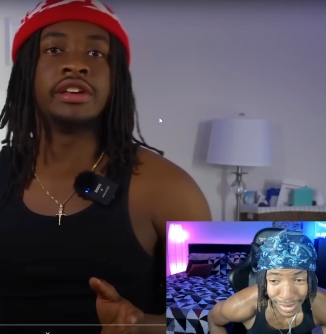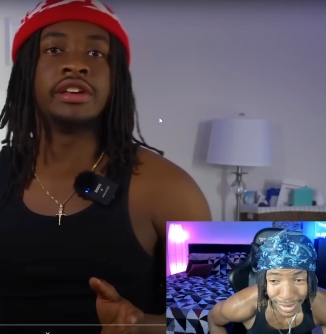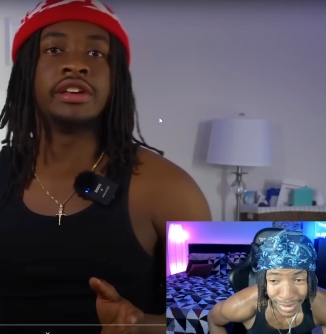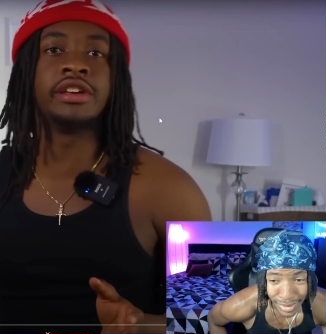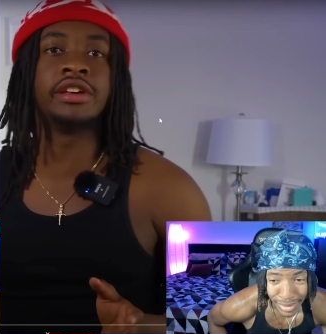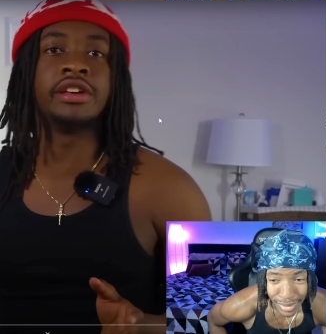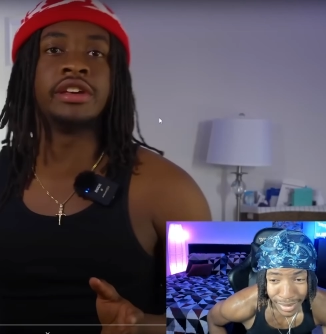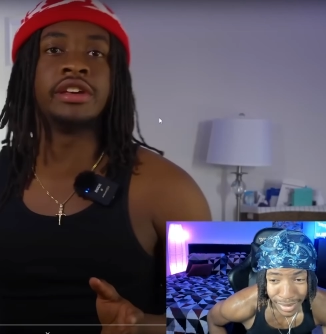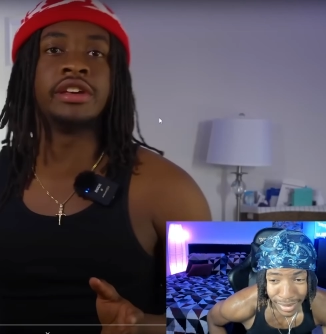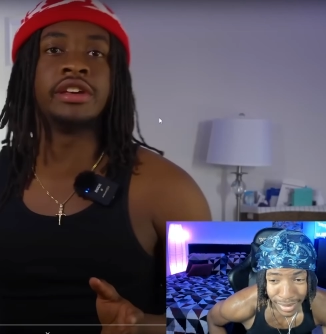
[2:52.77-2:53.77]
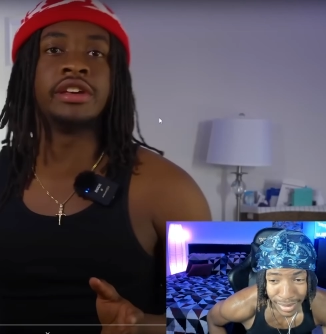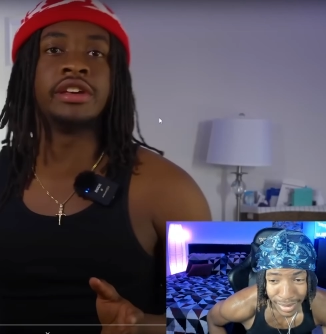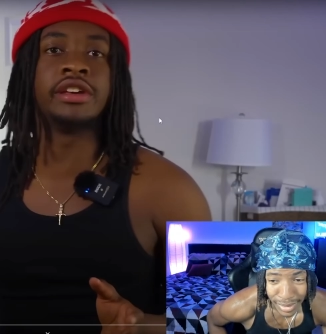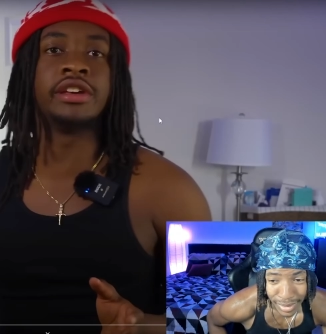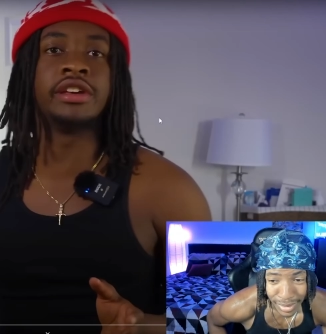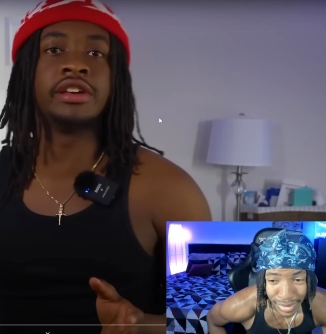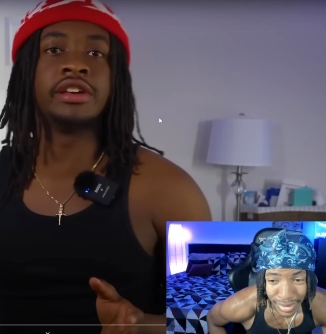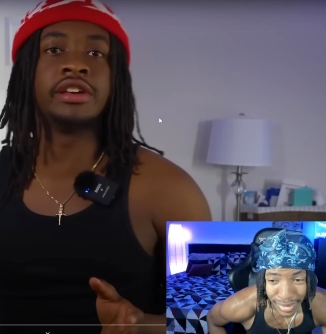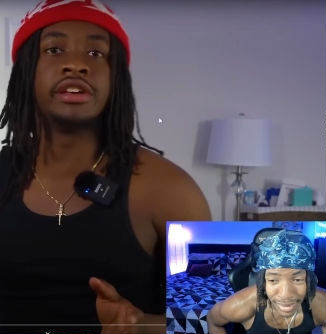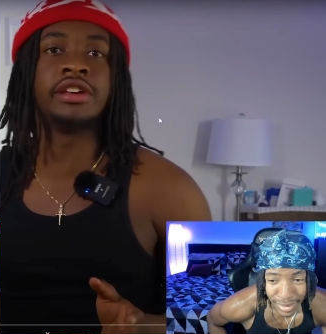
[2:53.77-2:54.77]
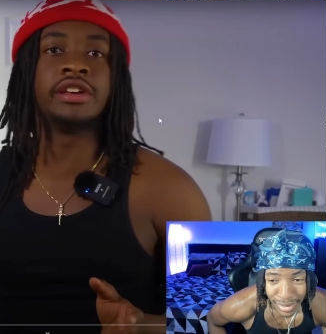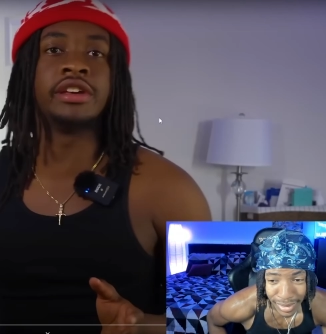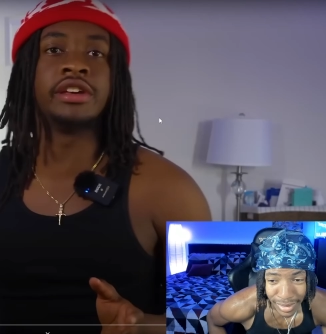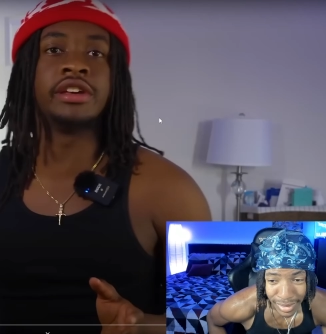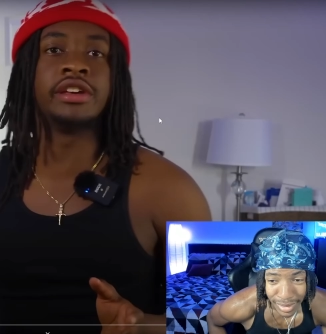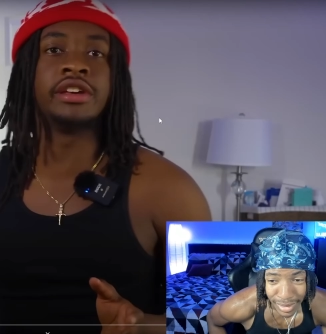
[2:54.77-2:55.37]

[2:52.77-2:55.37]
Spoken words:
(silence)